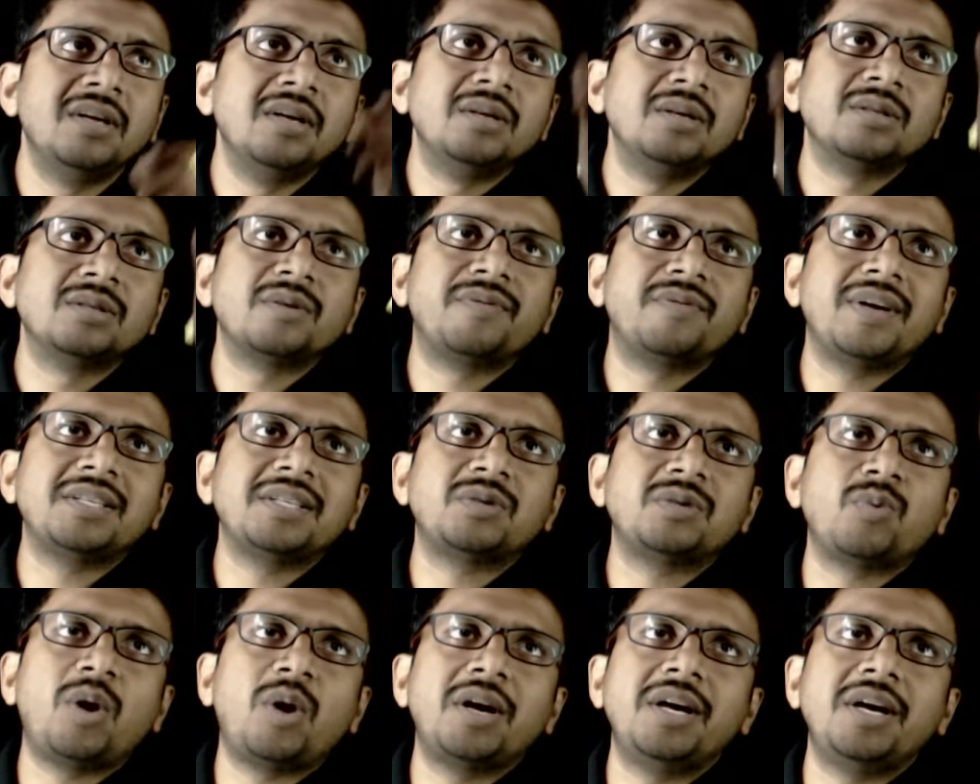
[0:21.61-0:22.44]
So first
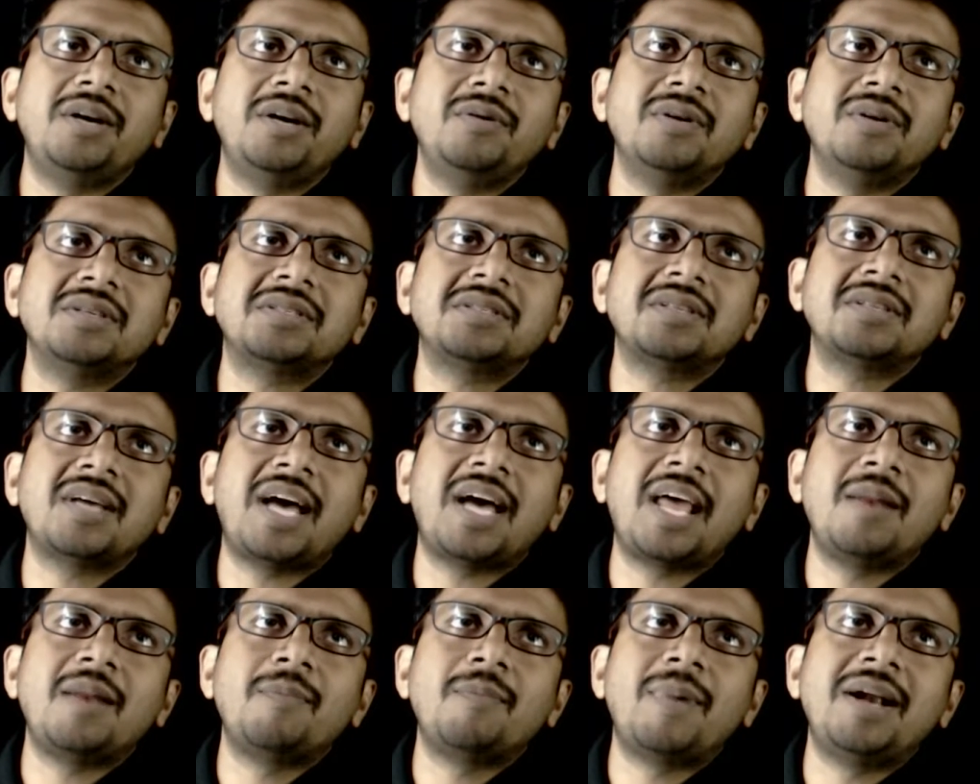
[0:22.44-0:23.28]
what I do is
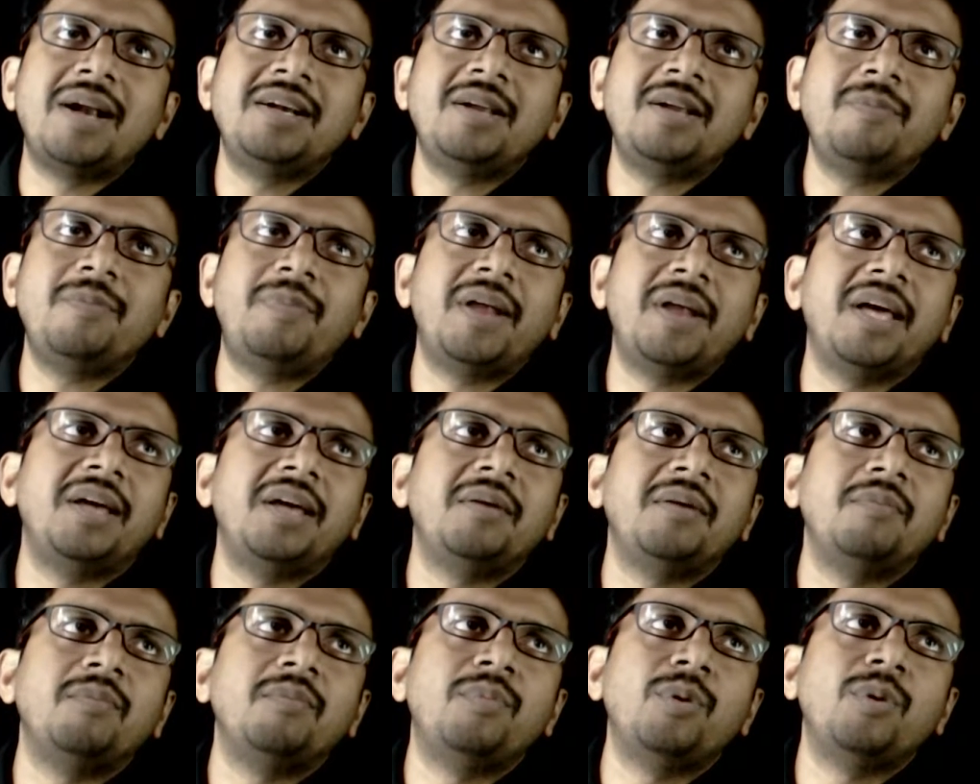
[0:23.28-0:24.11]
I'll multiply
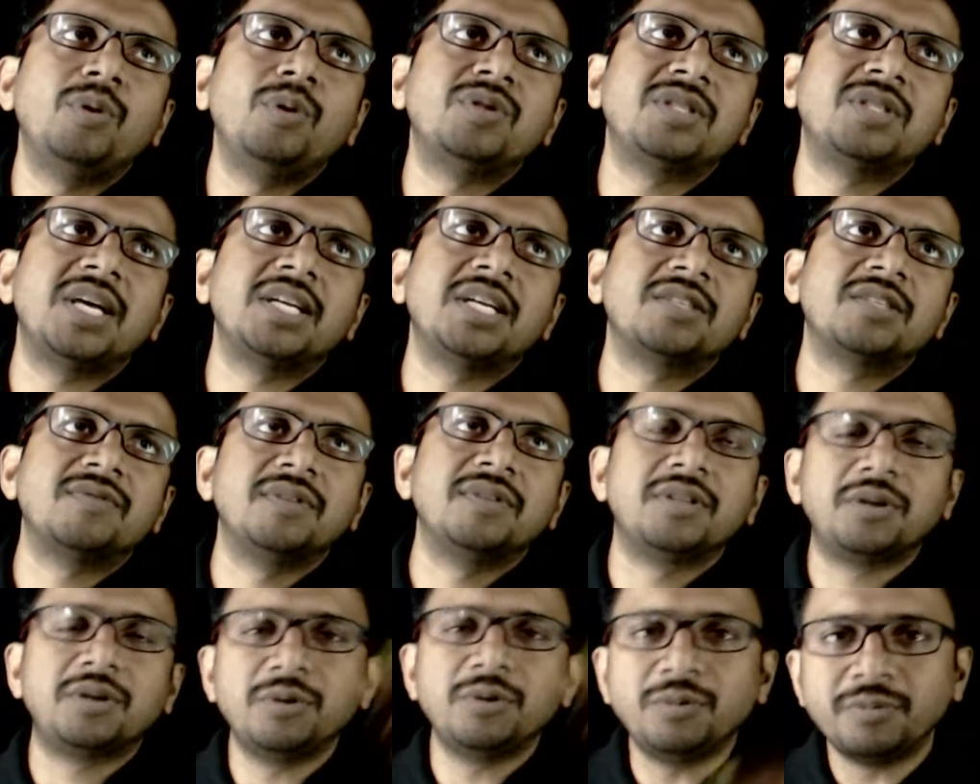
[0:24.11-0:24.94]
both sides
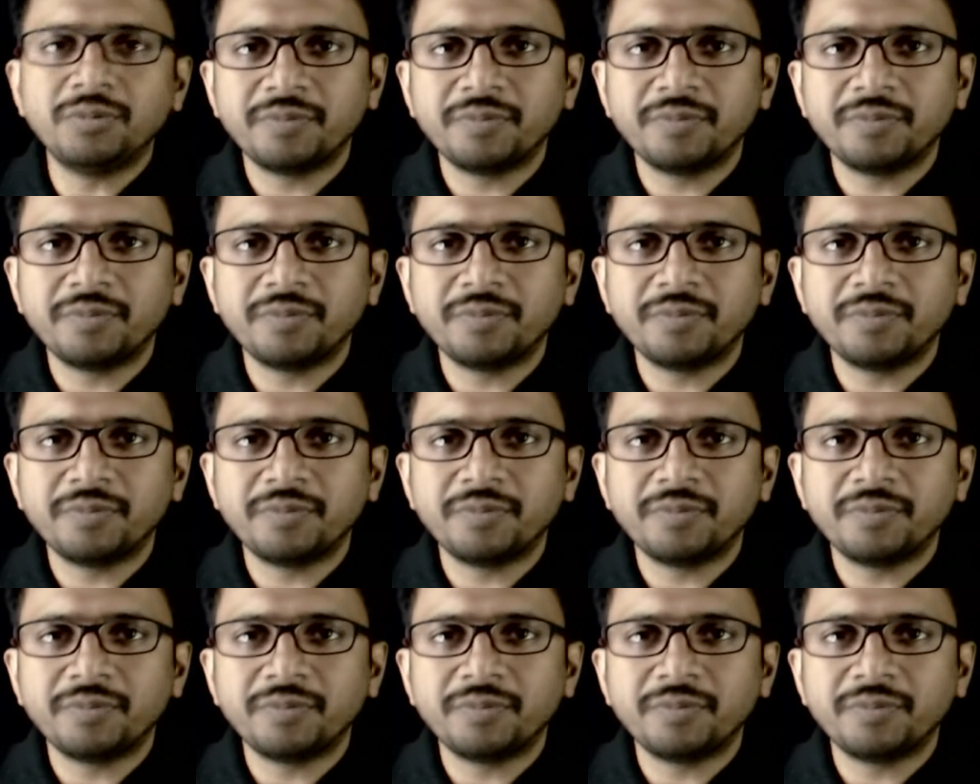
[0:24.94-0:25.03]
with 2.